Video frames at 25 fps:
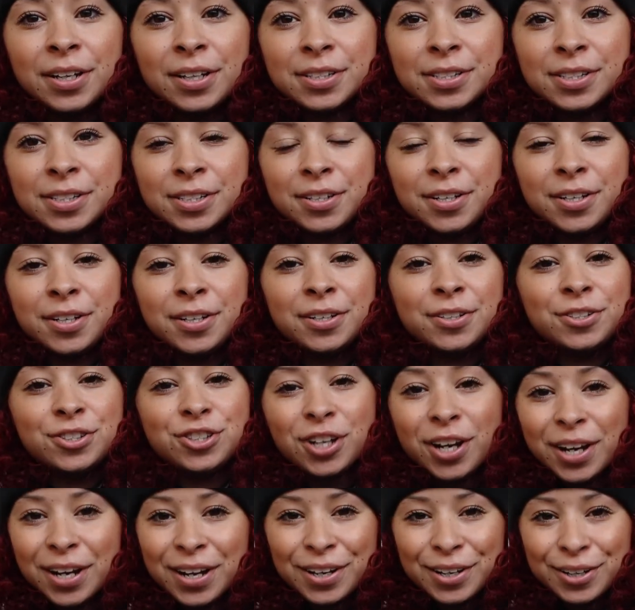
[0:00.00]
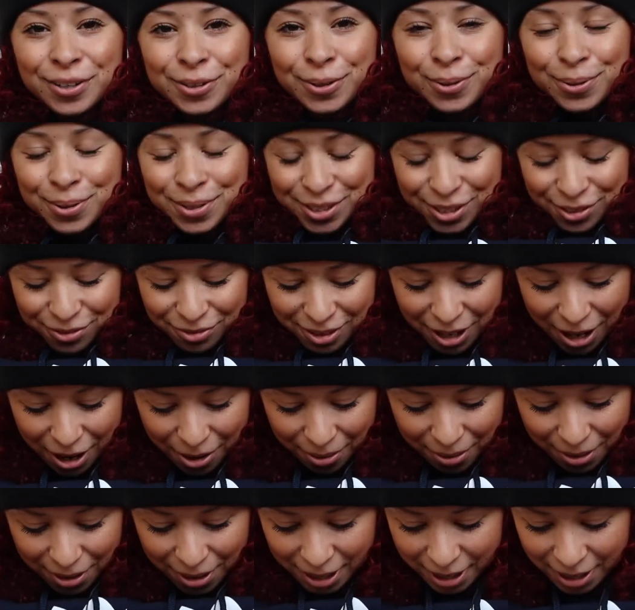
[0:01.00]
It's a giant lotus
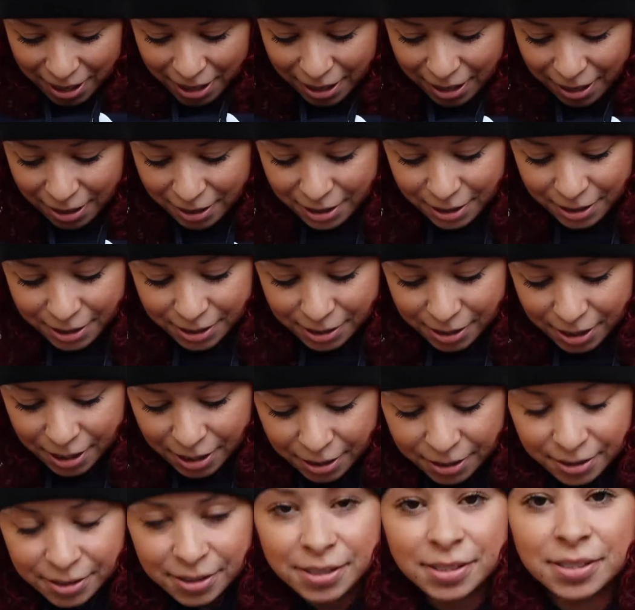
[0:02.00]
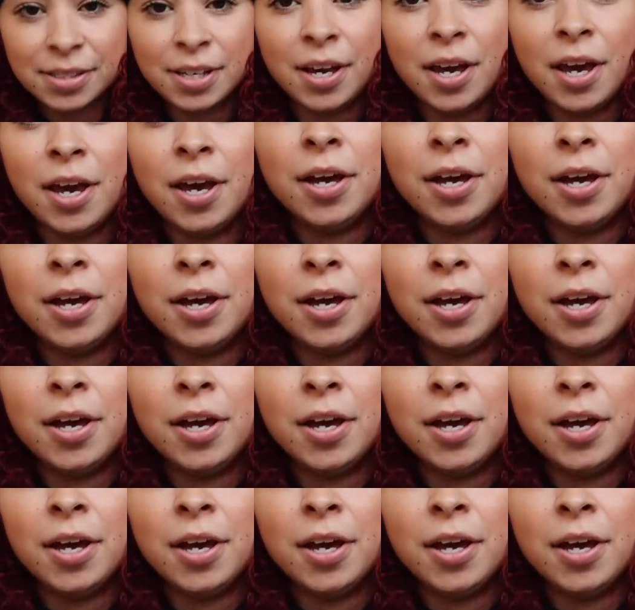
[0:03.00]
flower, and it says,